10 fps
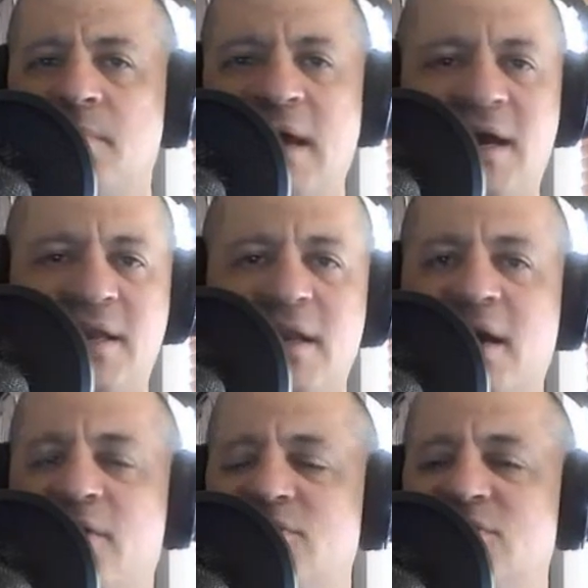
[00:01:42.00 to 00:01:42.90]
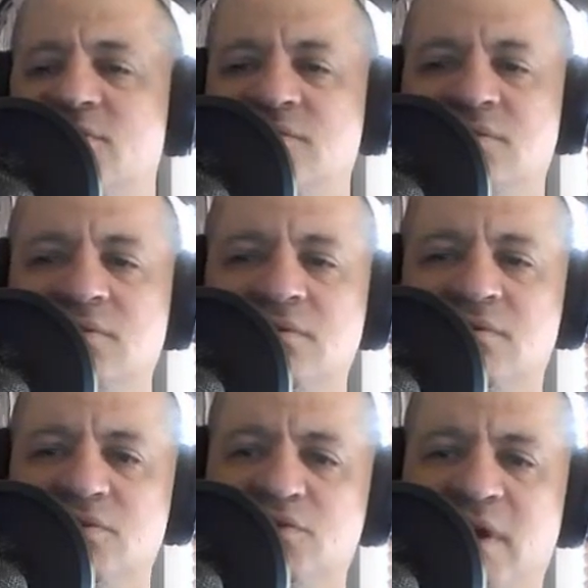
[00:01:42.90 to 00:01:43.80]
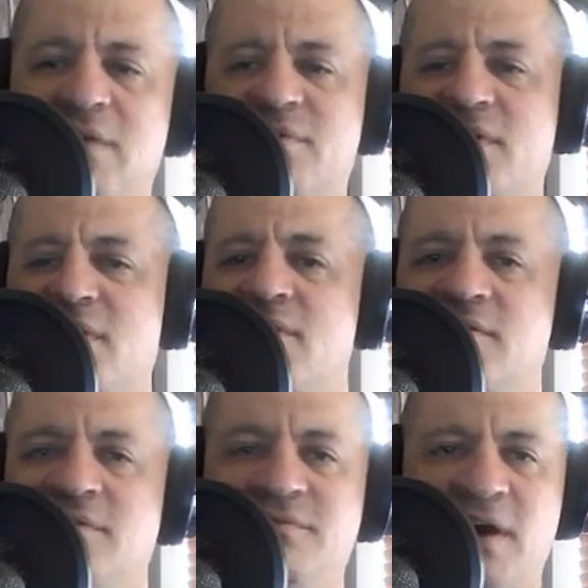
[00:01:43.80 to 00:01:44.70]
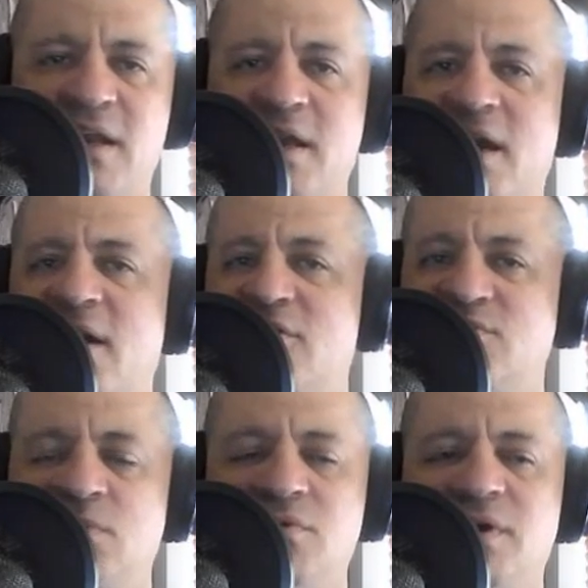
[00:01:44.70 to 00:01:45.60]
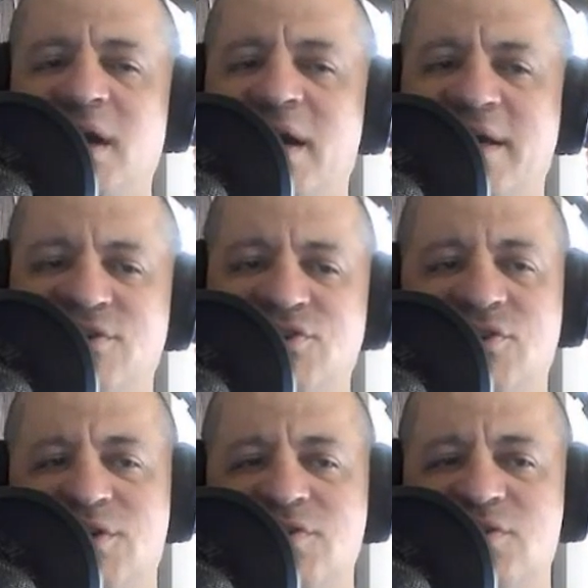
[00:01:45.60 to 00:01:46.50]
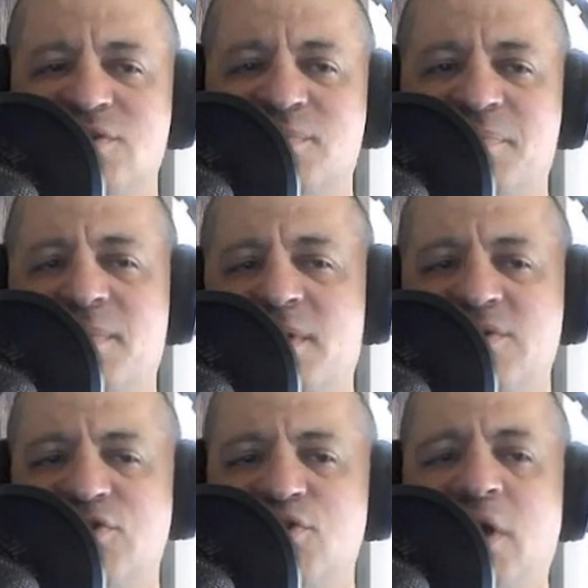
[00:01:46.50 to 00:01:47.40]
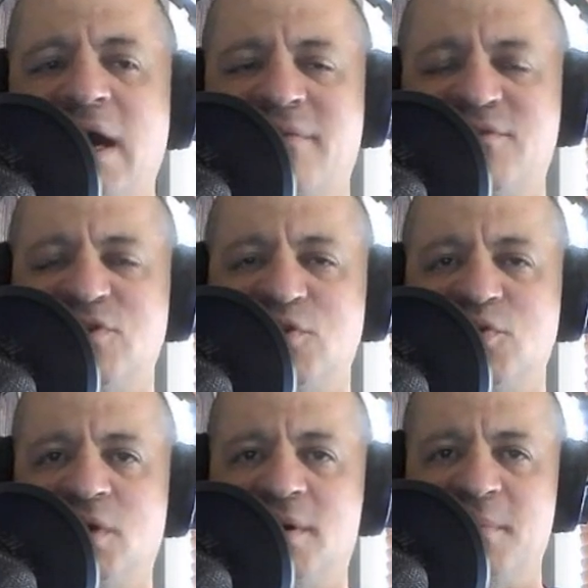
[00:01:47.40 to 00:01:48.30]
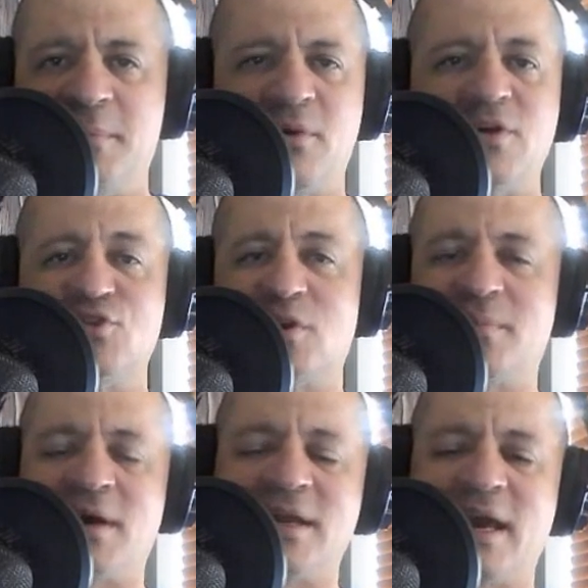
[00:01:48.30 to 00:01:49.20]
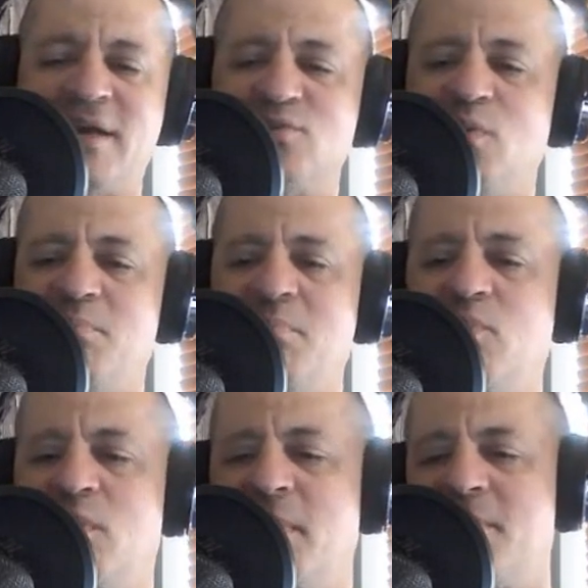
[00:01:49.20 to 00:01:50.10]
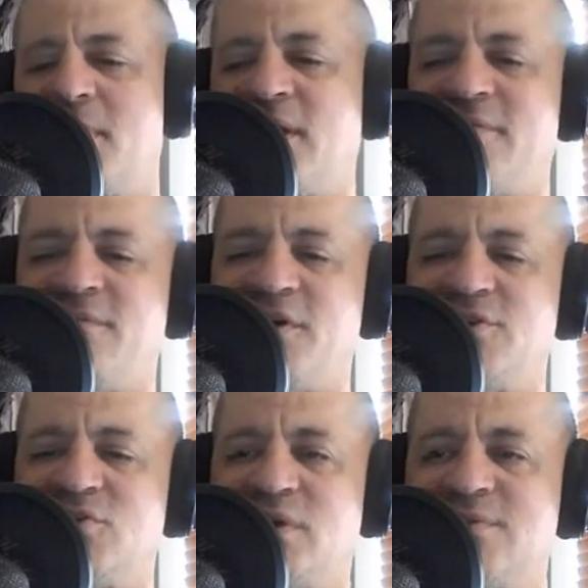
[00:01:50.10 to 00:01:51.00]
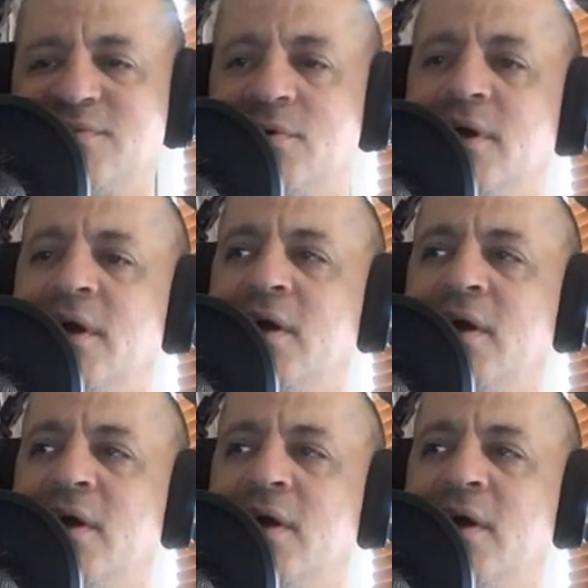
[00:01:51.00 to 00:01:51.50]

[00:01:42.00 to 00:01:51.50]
packing a house, traveling, finding a house, moving, it's just to have to be pressured to podcast would make my life very stressful.